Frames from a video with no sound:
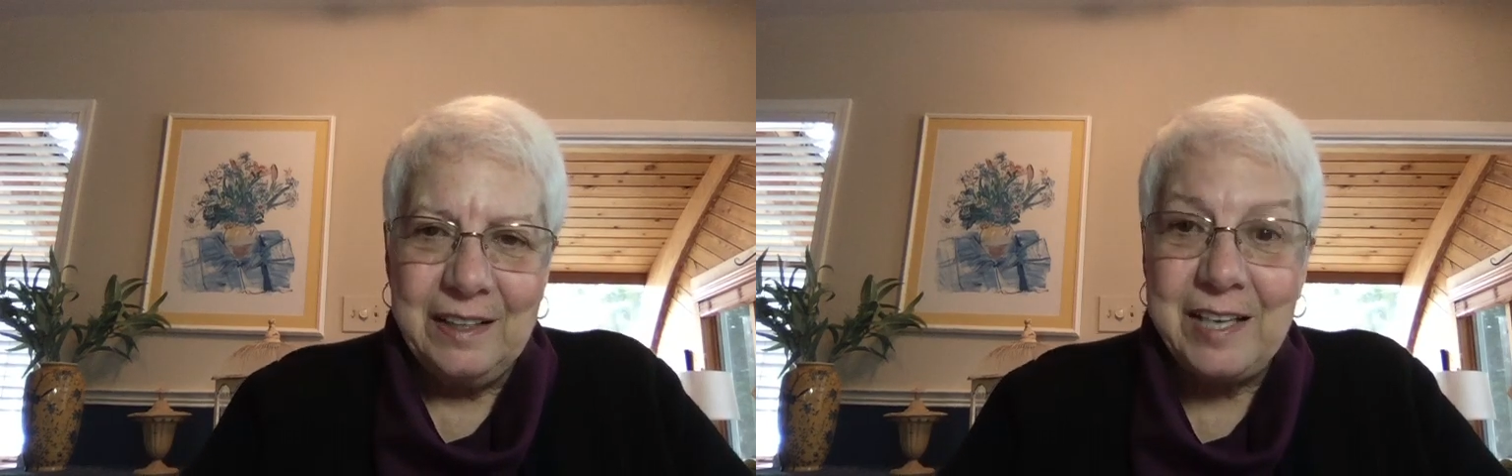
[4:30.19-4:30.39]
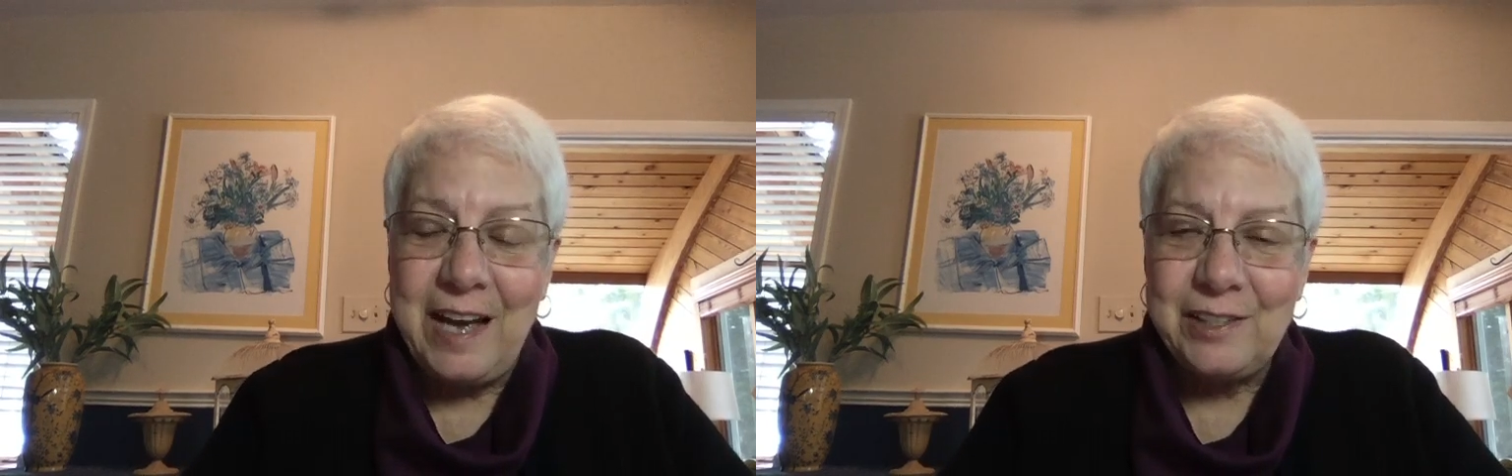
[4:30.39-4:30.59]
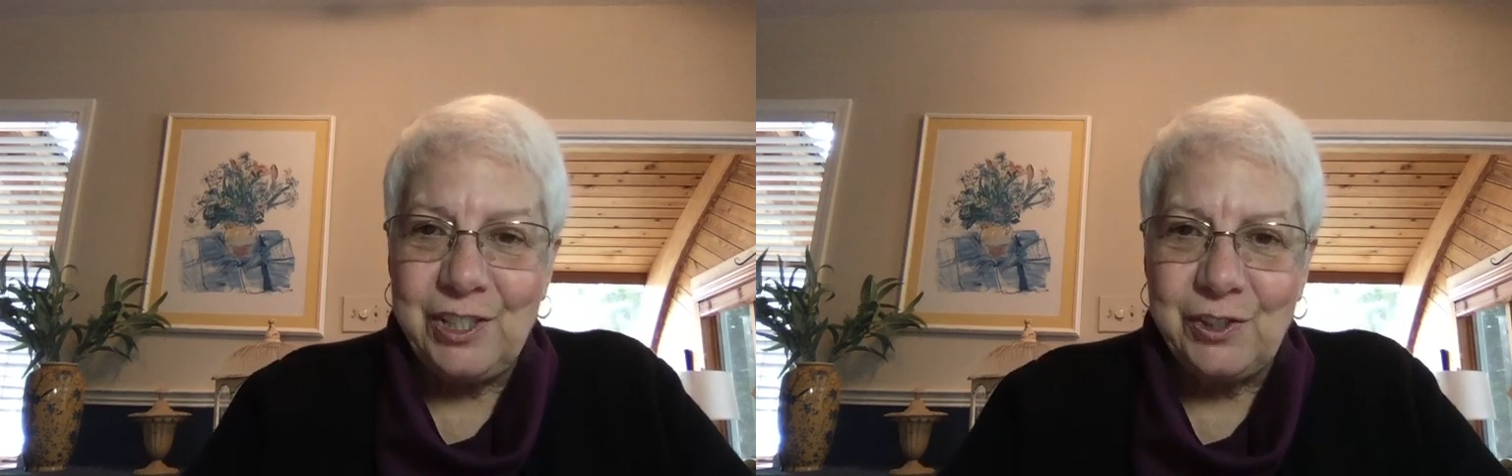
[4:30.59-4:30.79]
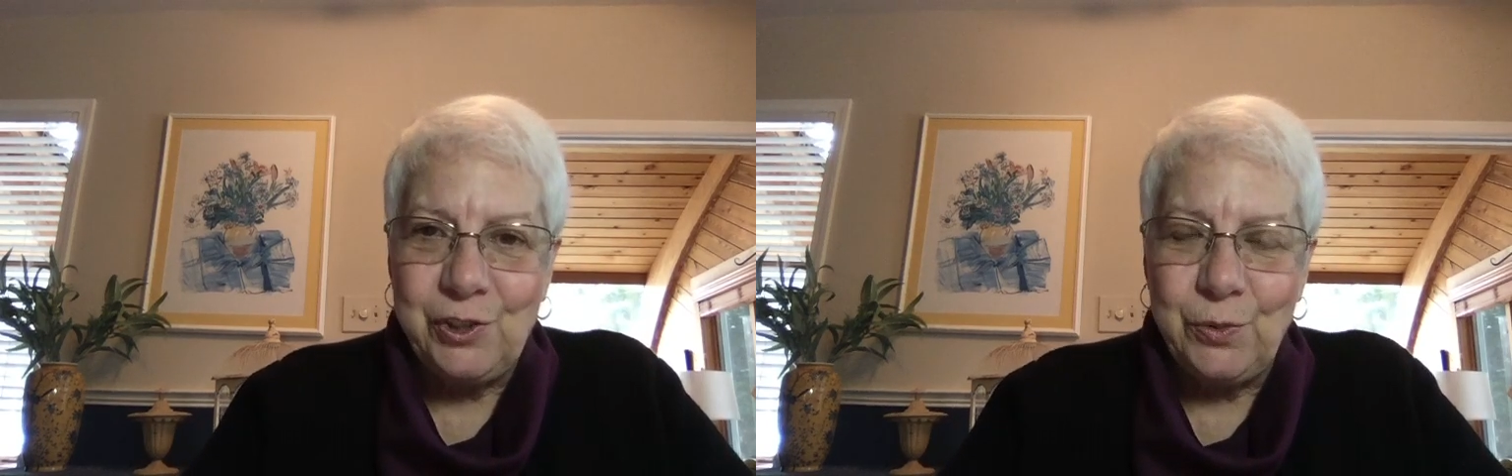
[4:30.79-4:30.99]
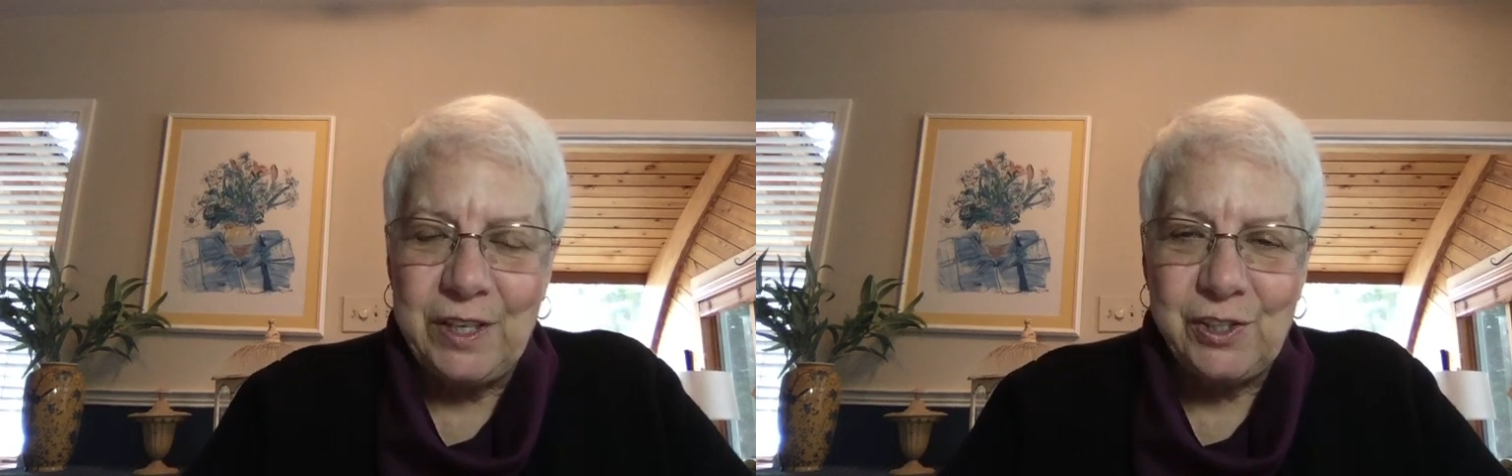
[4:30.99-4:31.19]
attach it
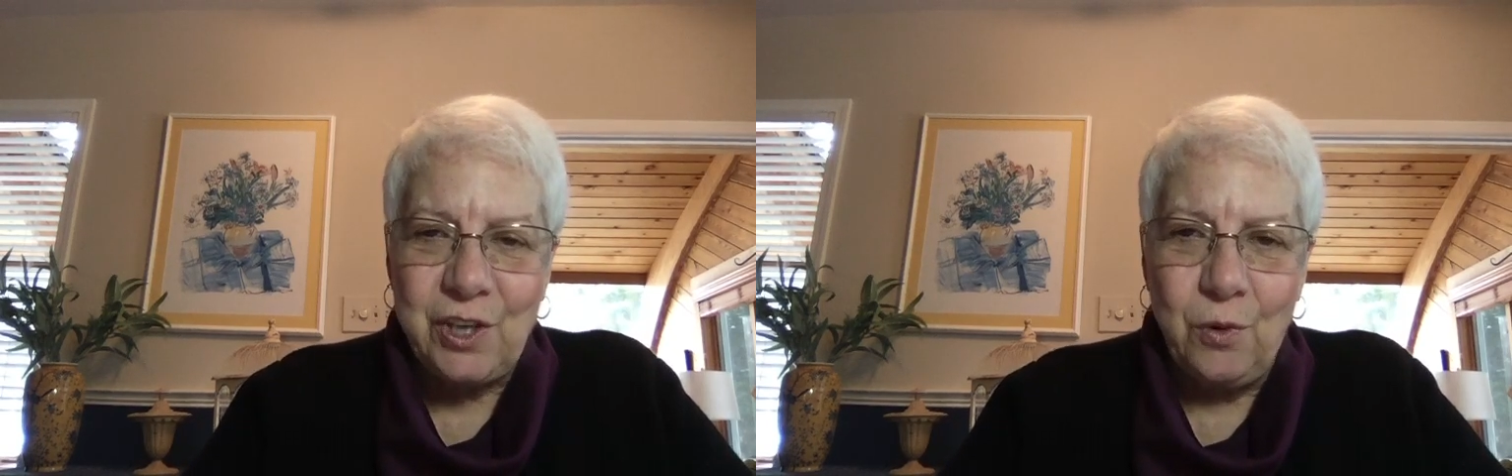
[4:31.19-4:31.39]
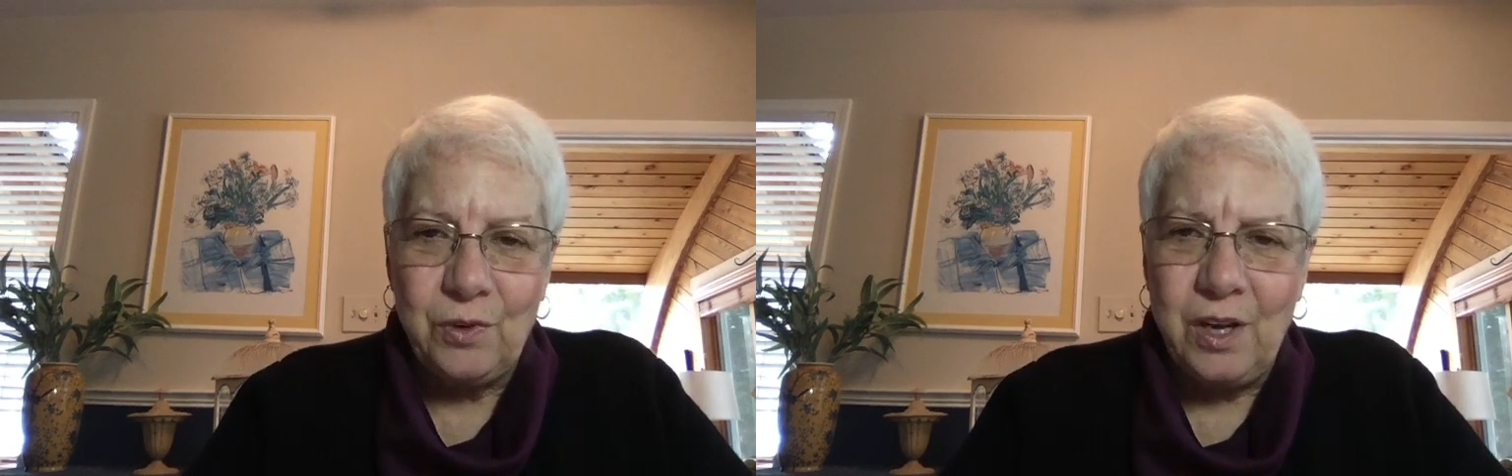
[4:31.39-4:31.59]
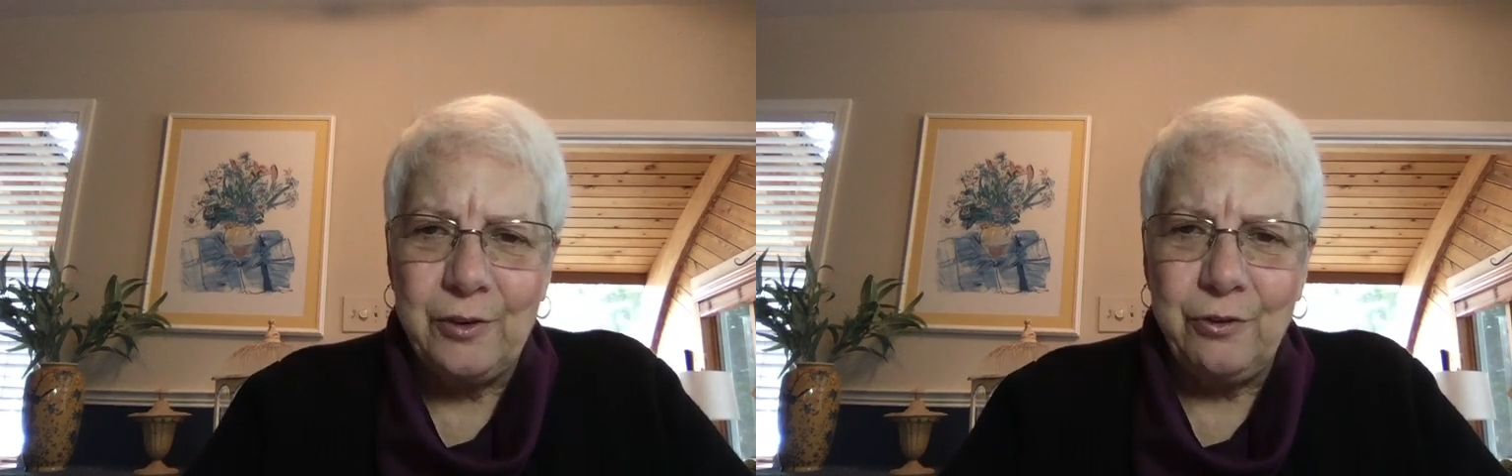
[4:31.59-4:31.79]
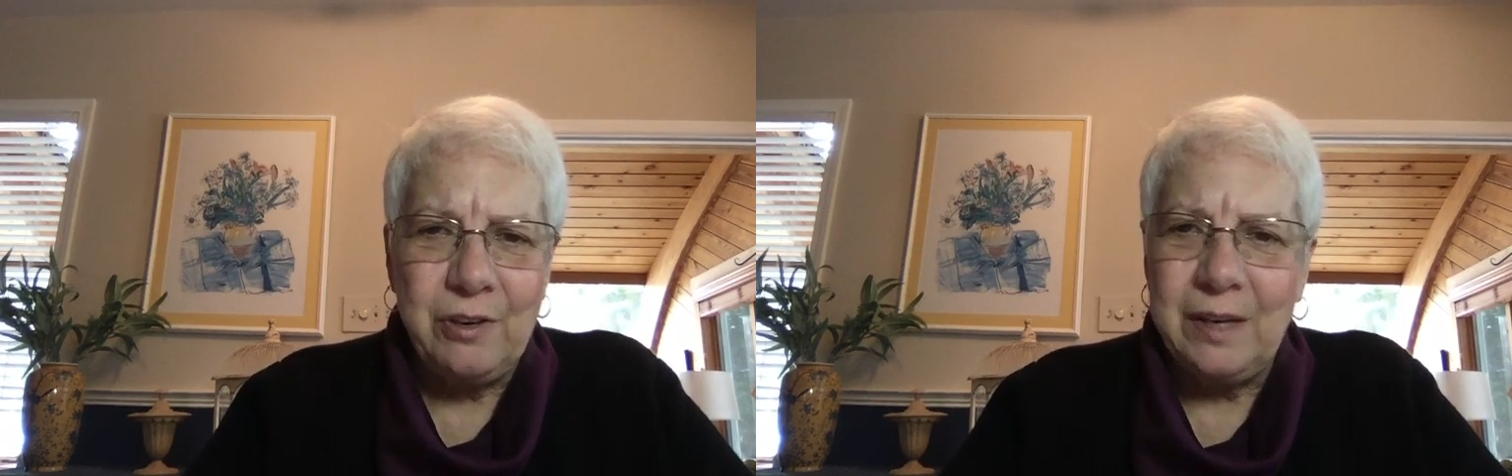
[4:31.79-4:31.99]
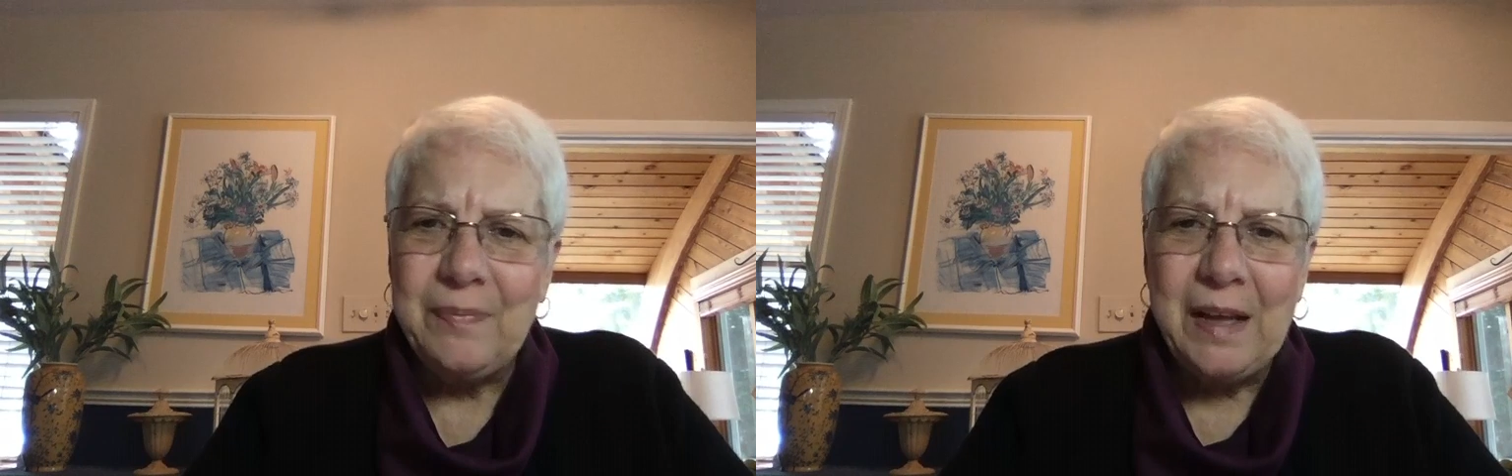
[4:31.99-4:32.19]
to its own
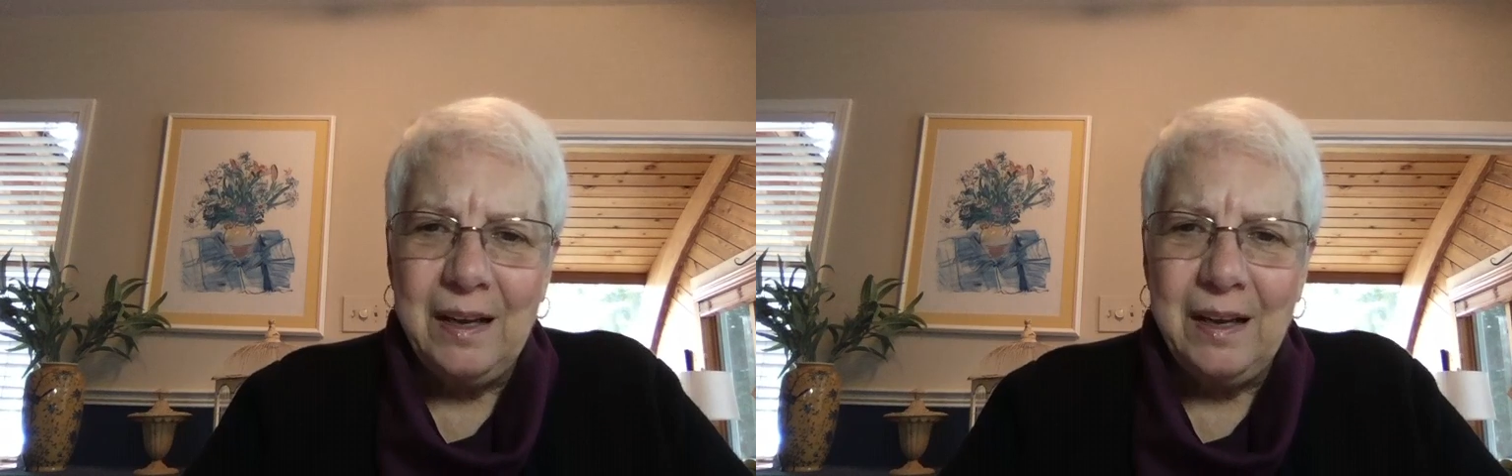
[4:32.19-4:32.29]
country.